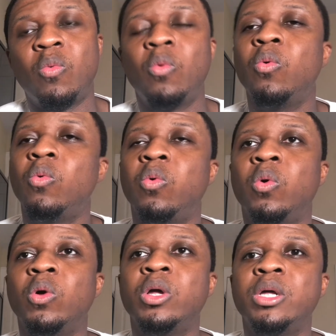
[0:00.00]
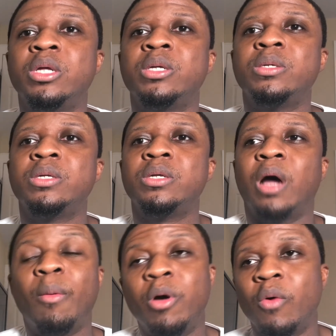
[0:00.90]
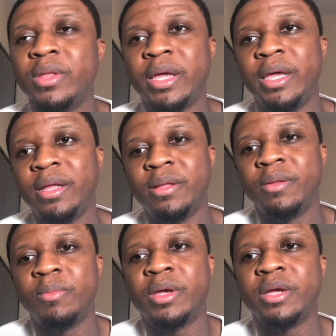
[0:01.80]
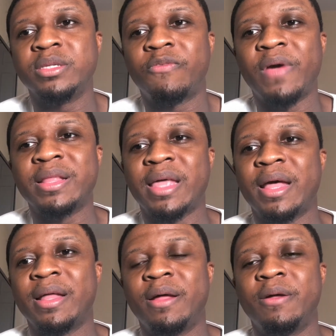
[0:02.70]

I'm going to go with the Heat because the fact that...